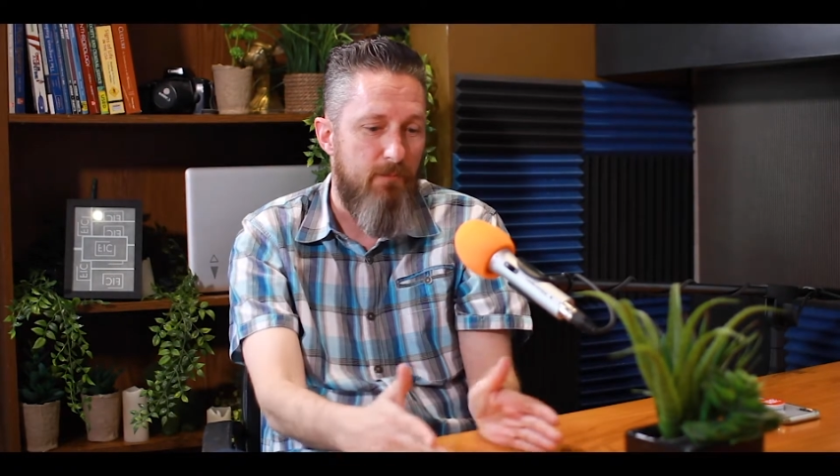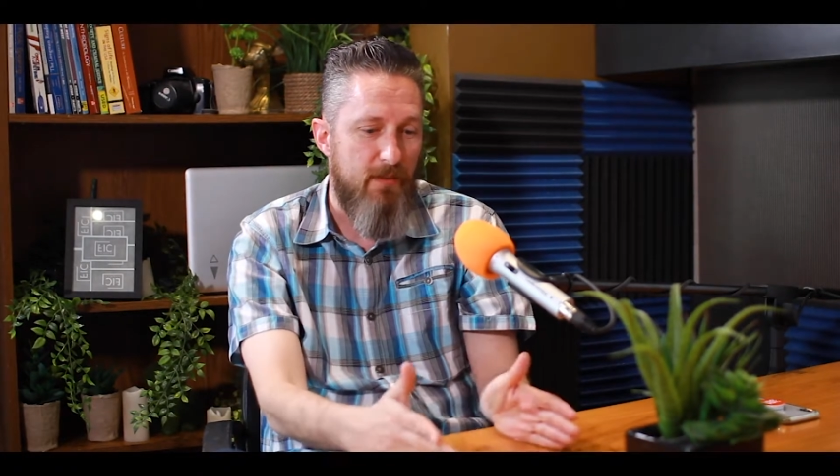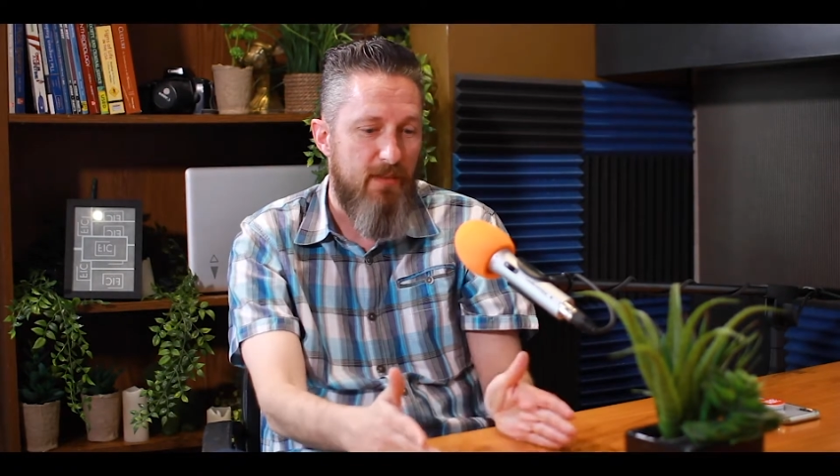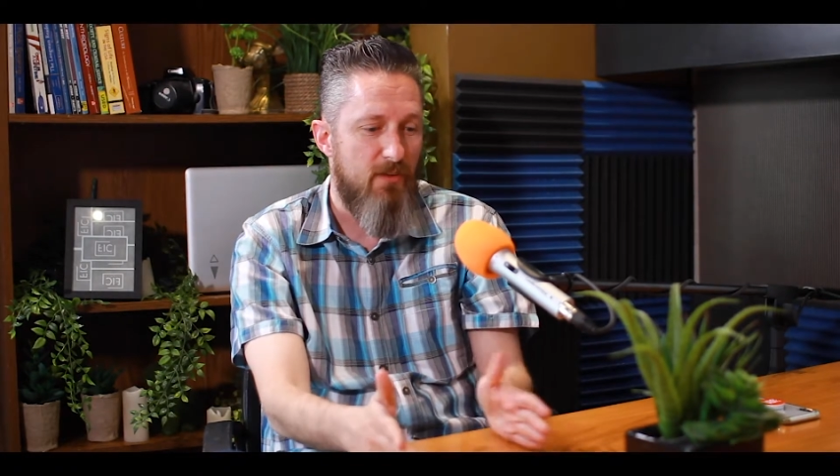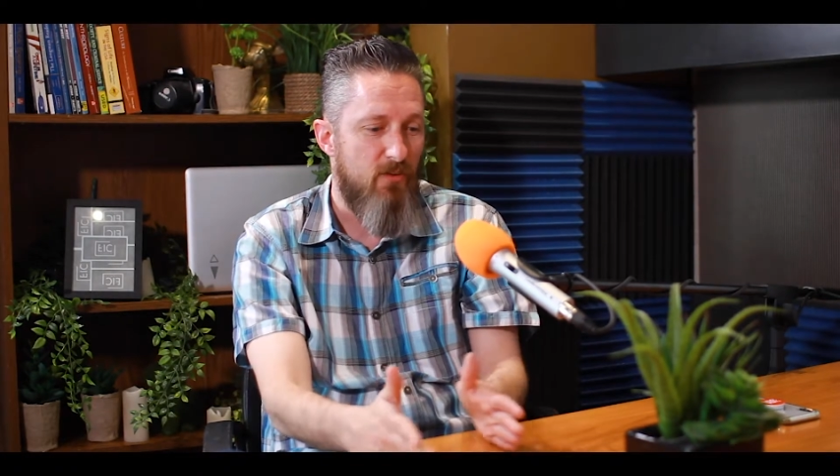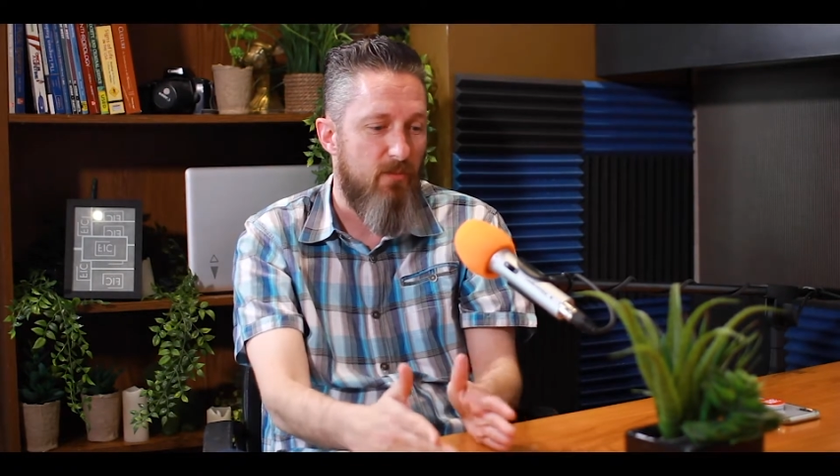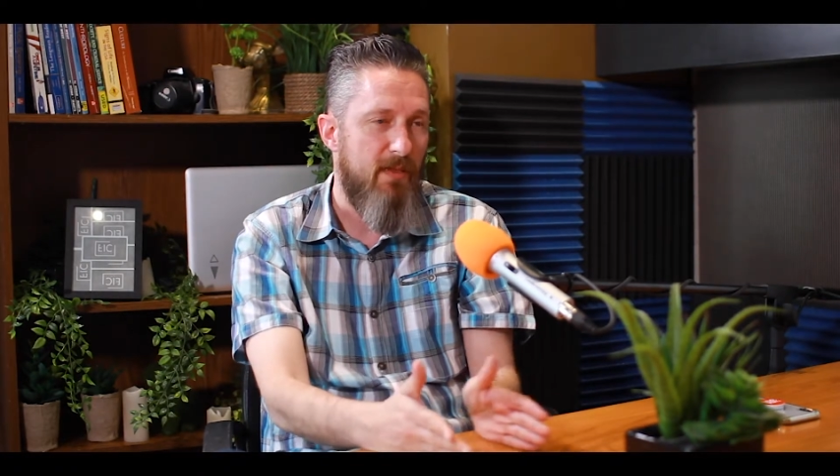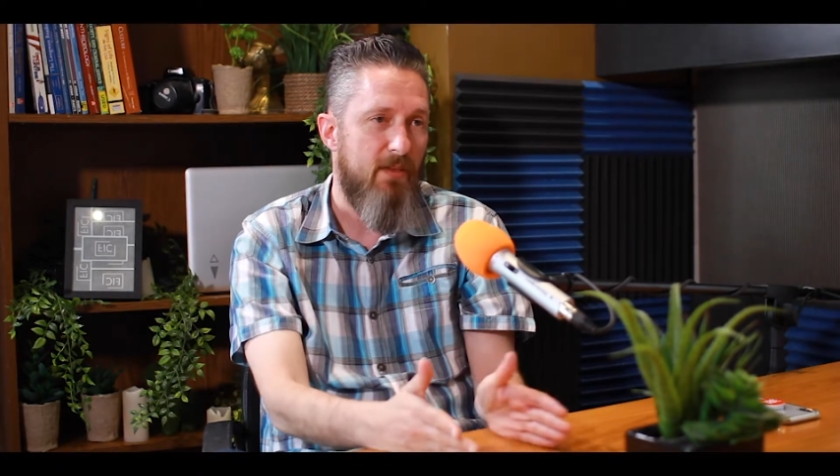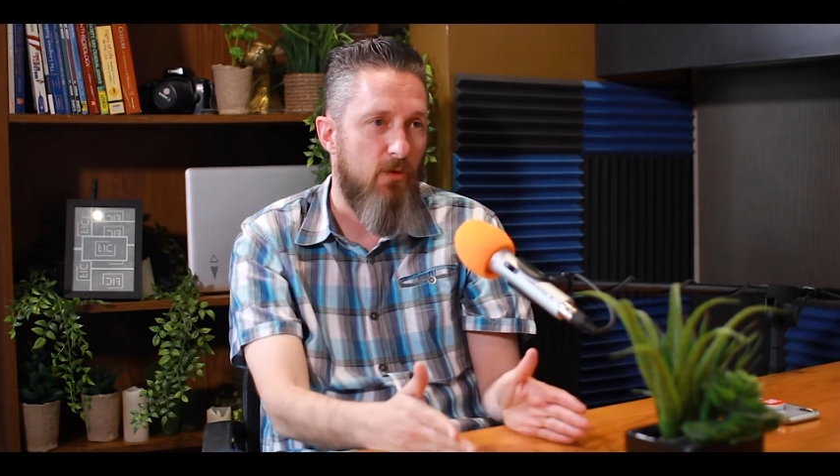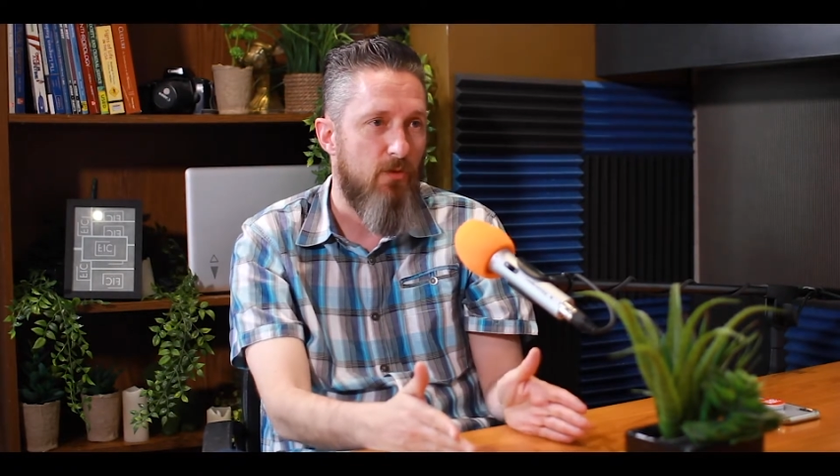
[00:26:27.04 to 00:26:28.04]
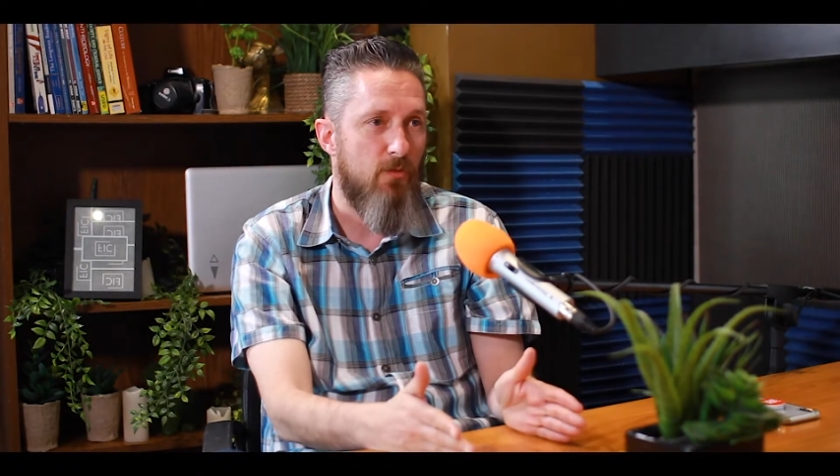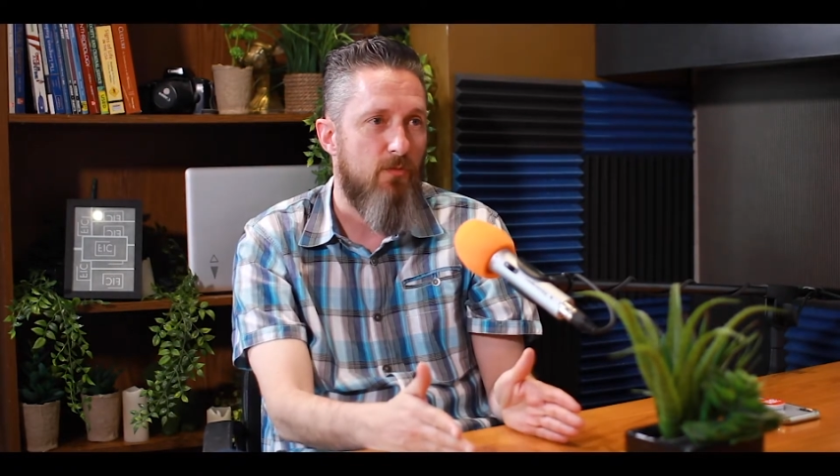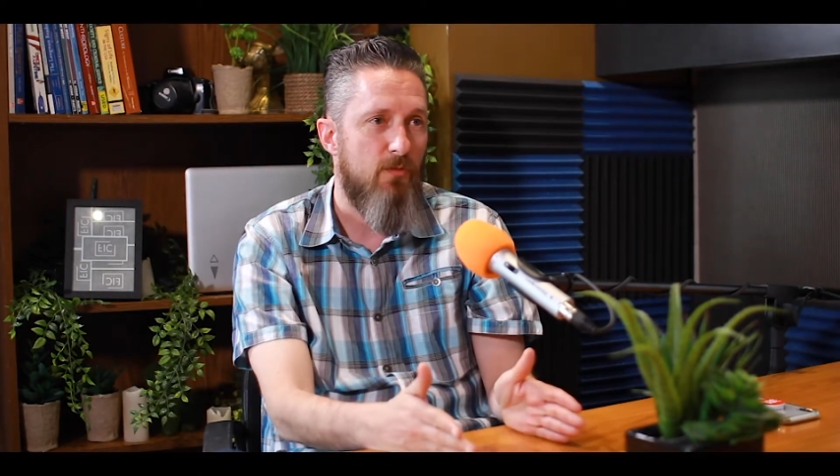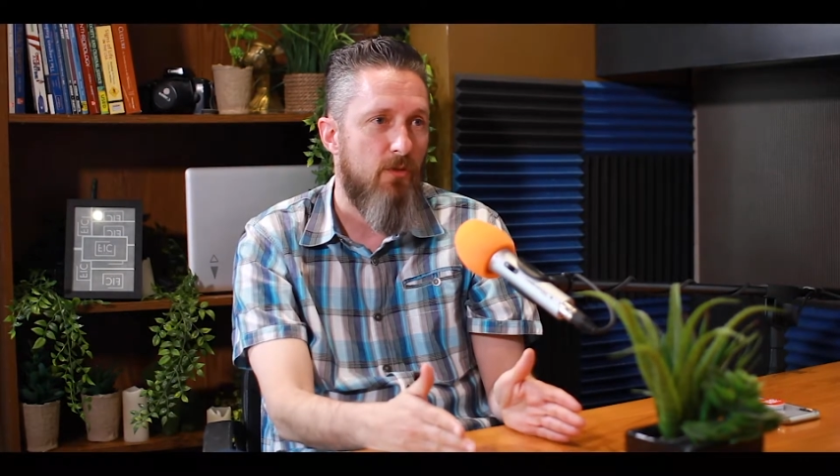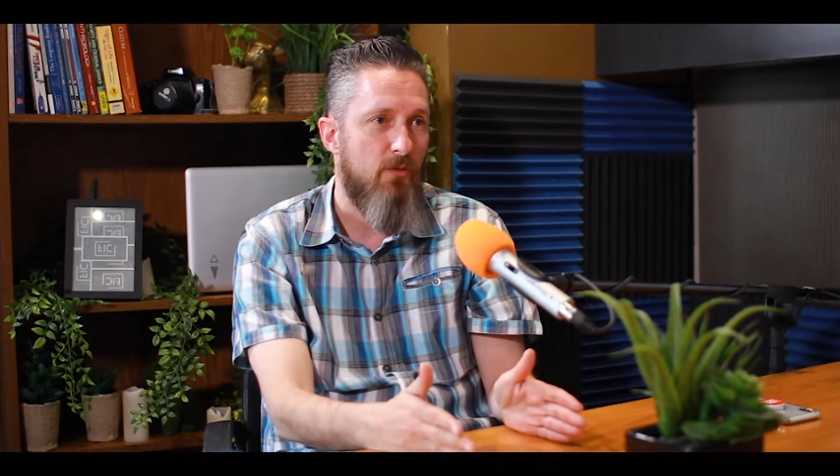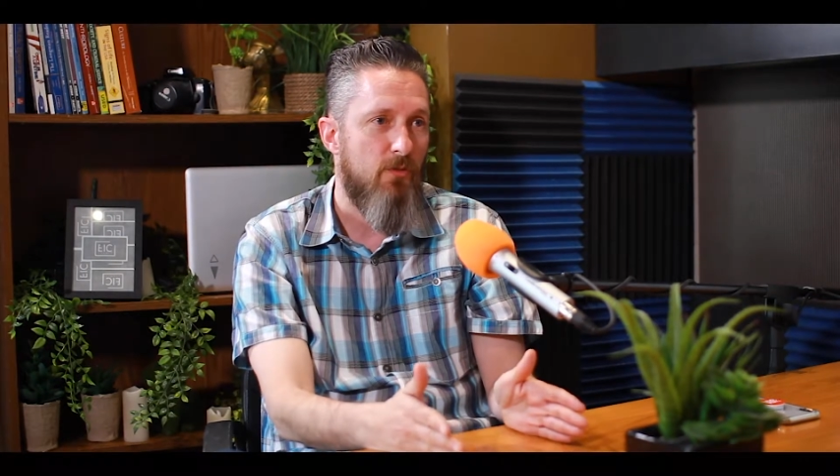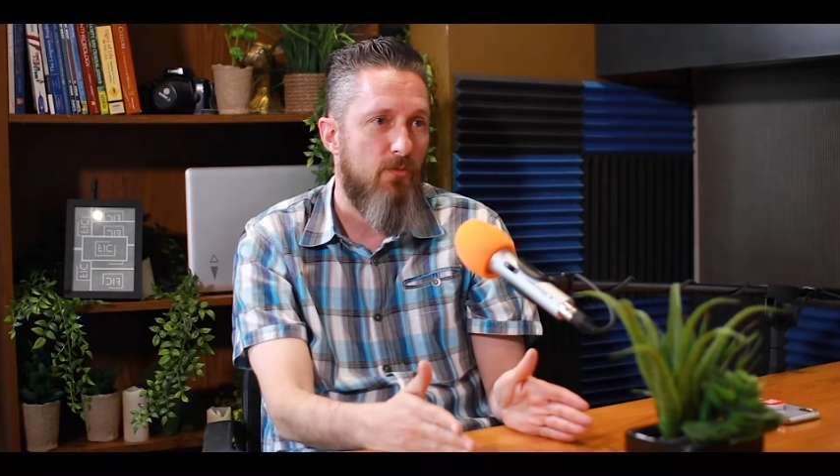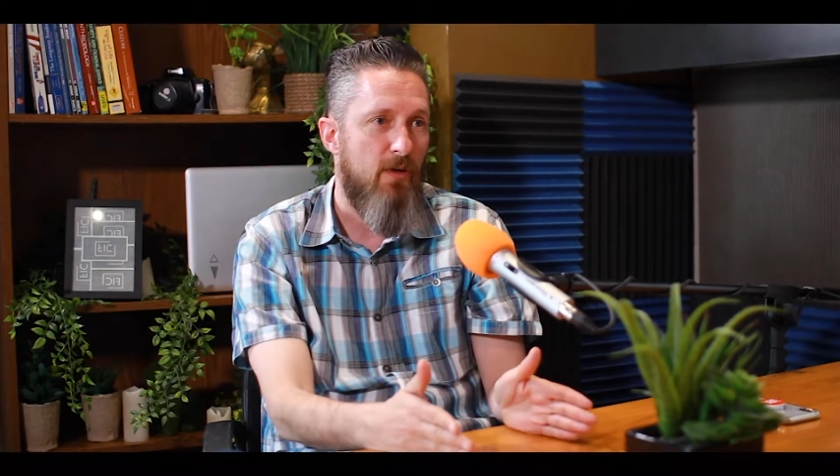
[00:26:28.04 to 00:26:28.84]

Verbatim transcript: but that doesn't mean those are those